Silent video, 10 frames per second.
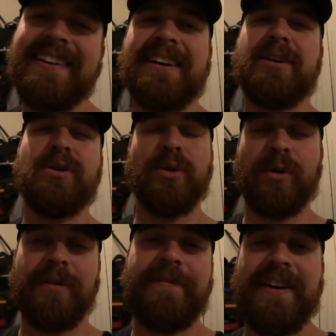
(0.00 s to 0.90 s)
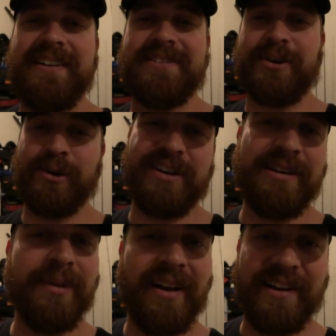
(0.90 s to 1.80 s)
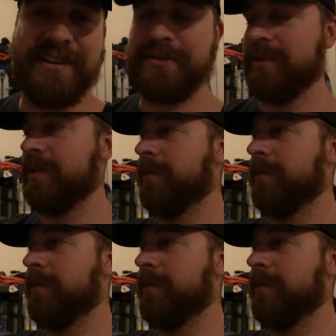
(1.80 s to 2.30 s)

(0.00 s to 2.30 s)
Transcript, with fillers: like a glorified turkey blind, is really